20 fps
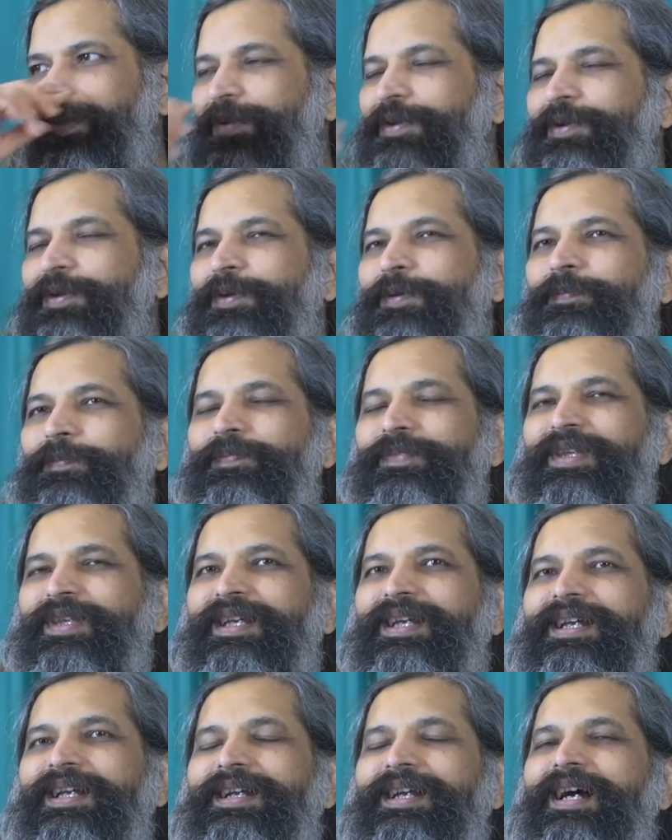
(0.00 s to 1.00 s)
You know,
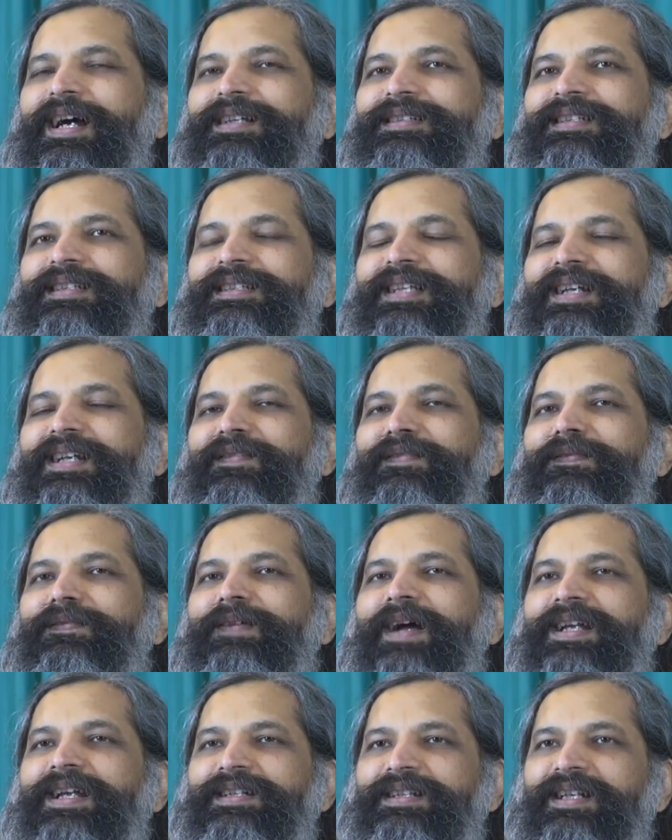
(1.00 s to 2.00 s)
rather than
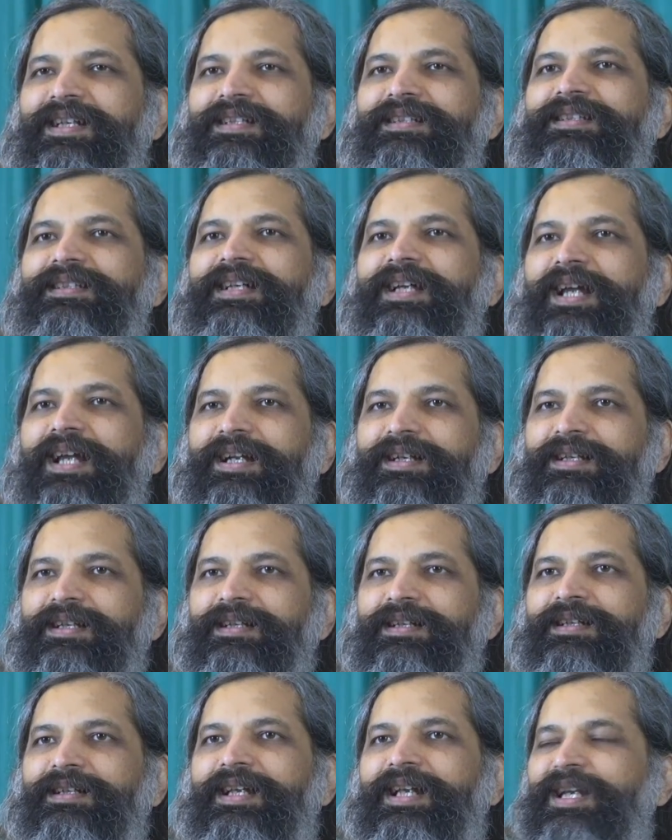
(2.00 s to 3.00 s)
fighting the
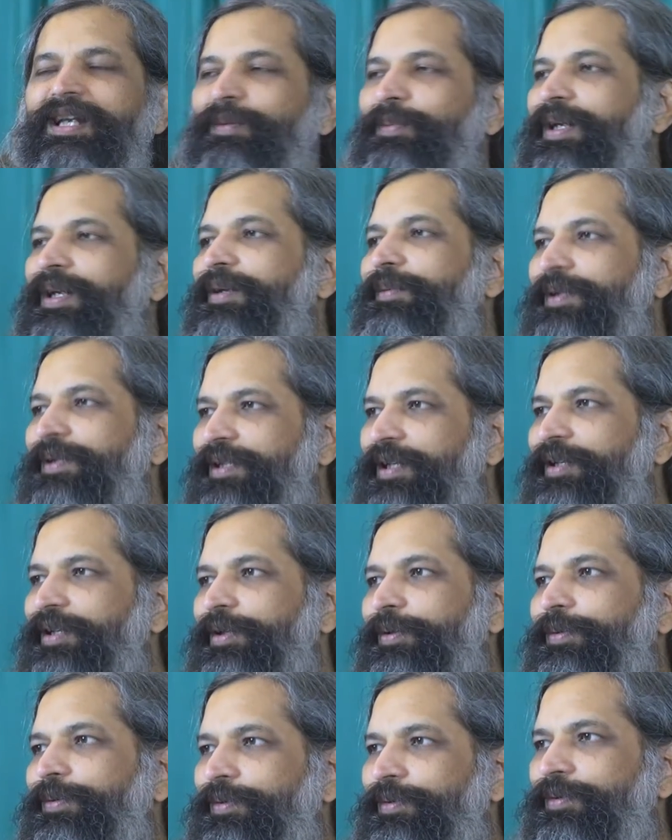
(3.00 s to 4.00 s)
hidden ill will within
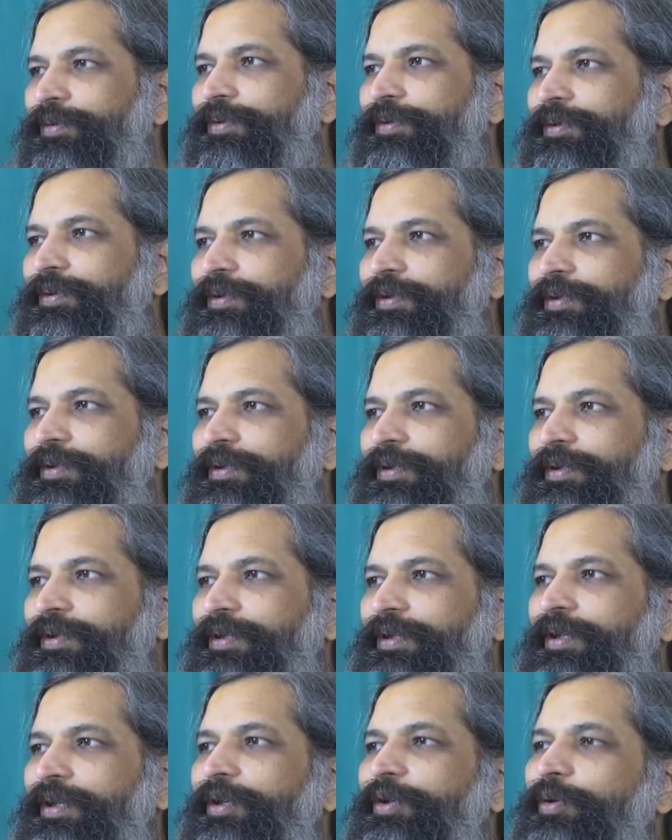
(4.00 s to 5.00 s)
you,
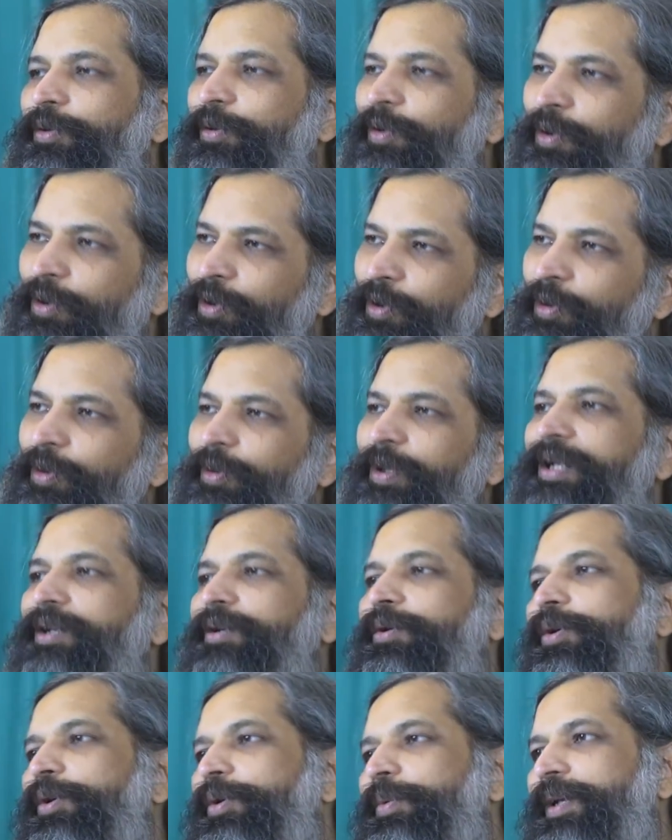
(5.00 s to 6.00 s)
you grow
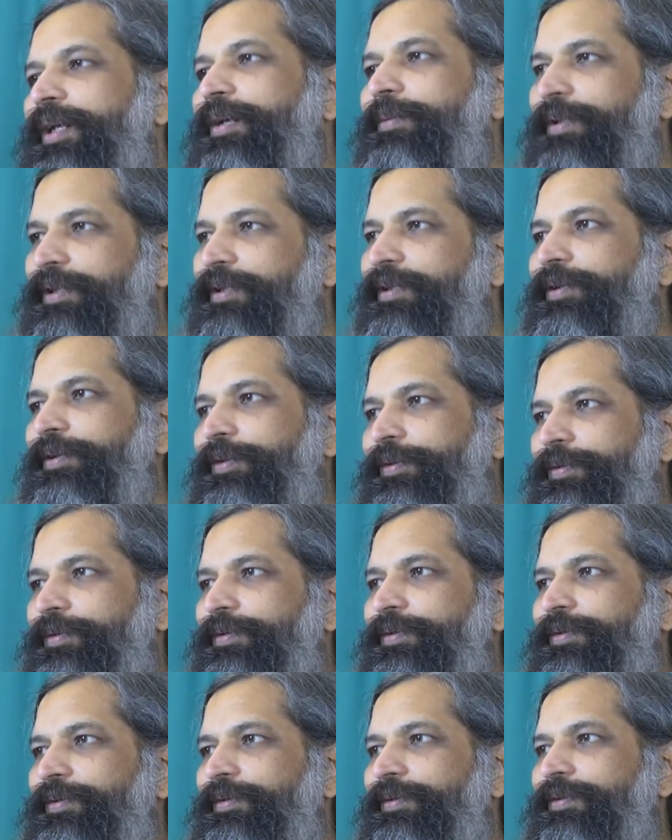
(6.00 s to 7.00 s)
in goodwill within you.
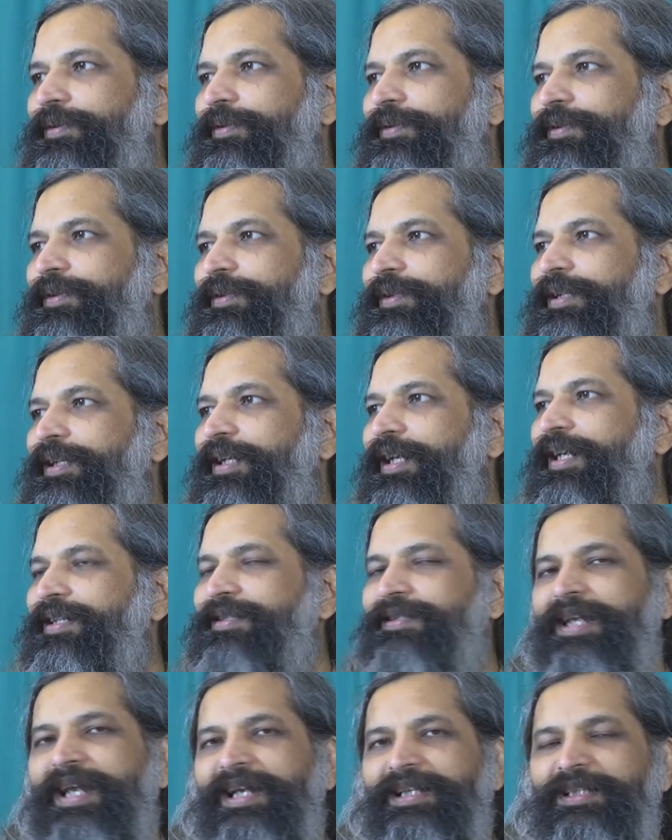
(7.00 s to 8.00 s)

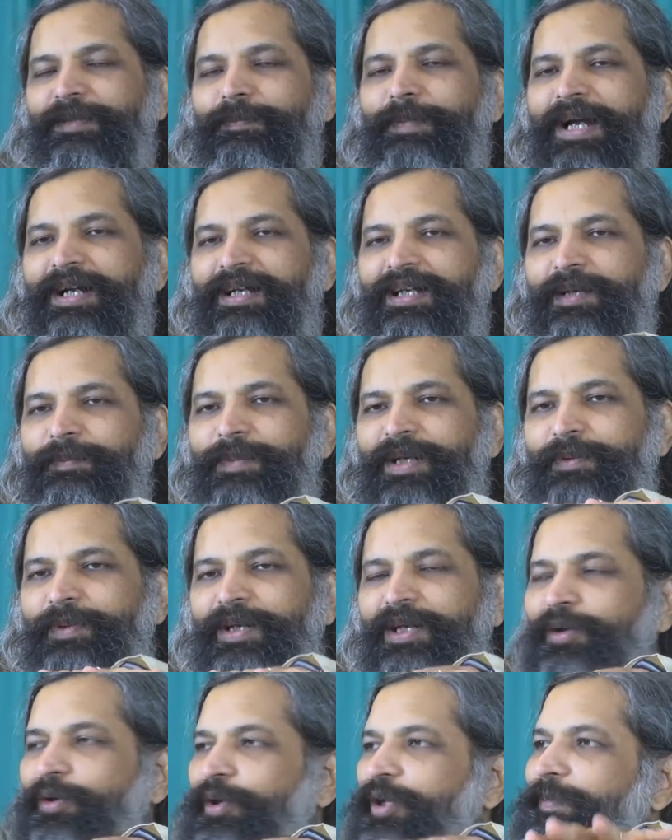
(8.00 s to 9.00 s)
It's like the battle
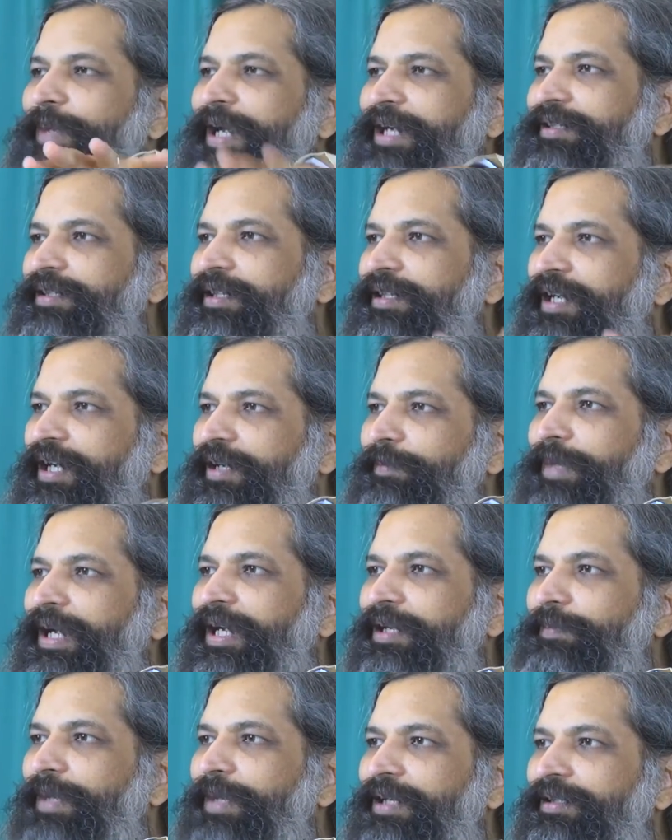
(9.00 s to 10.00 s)
between good bacteria and
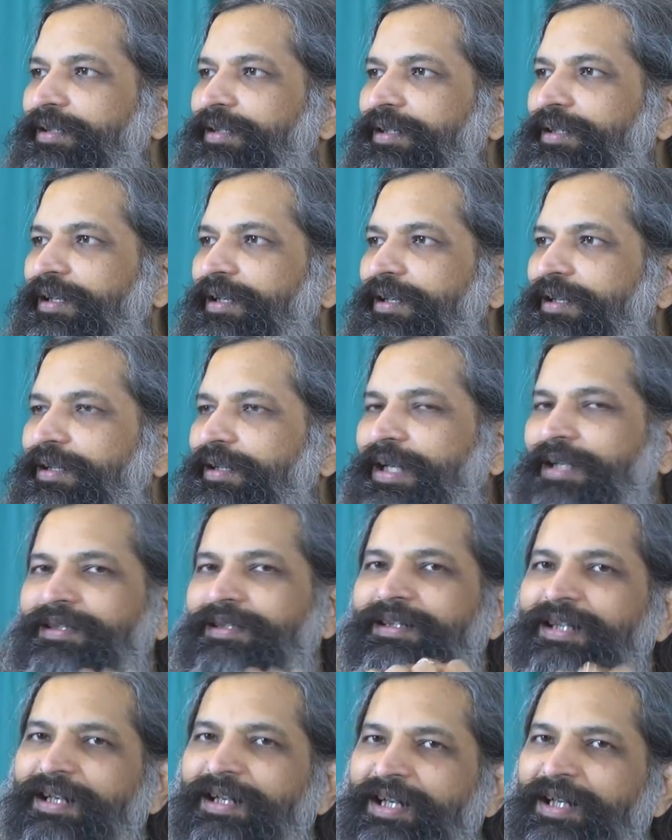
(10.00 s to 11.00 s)
bad bacteria. Rather
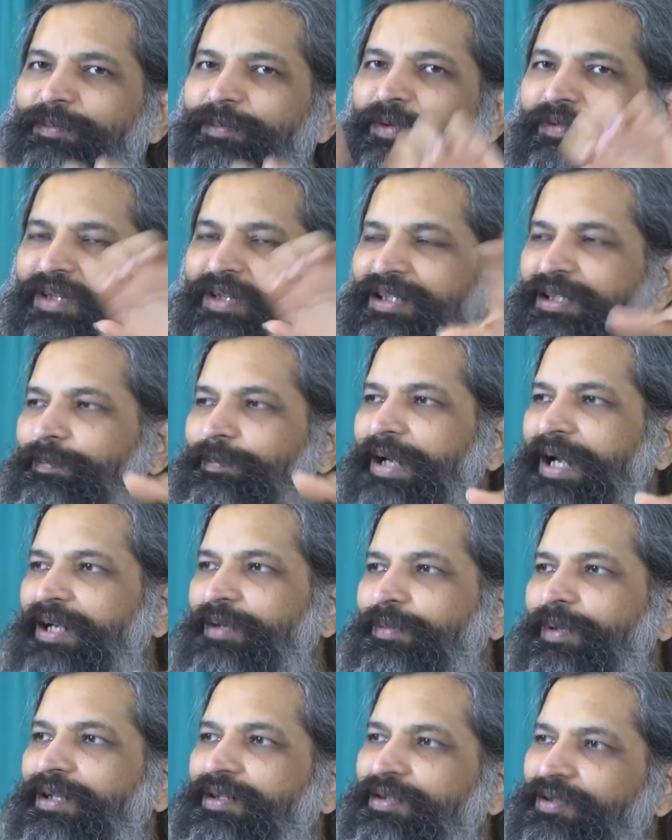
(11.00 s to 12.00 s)
than removing the
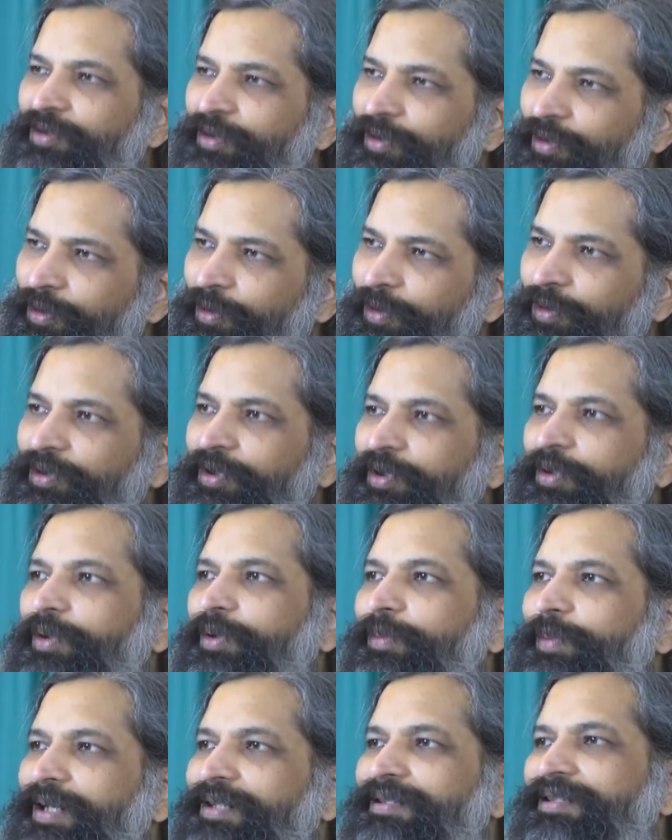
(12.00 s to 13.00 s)
bad ones, you grow the
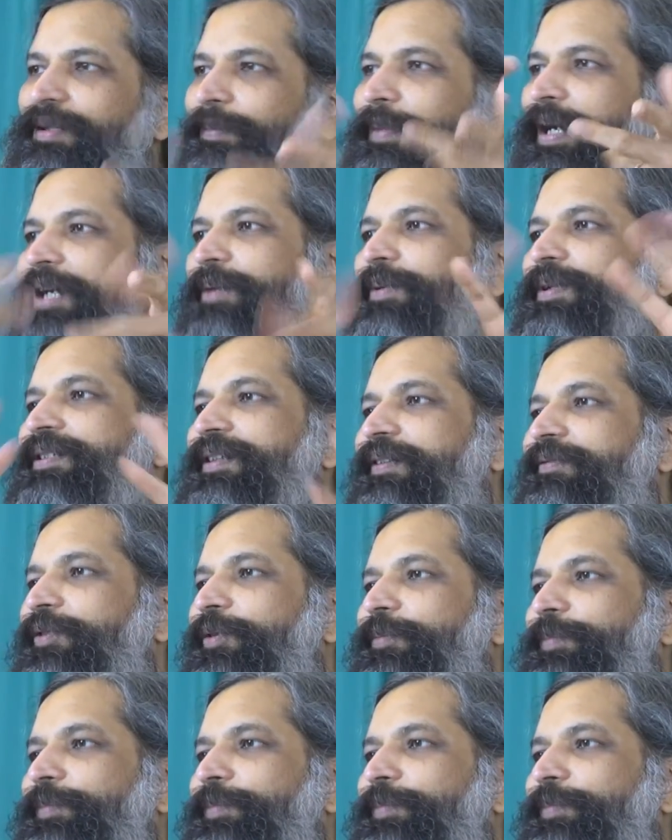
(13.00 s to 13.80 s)
good ones, the bad ones have no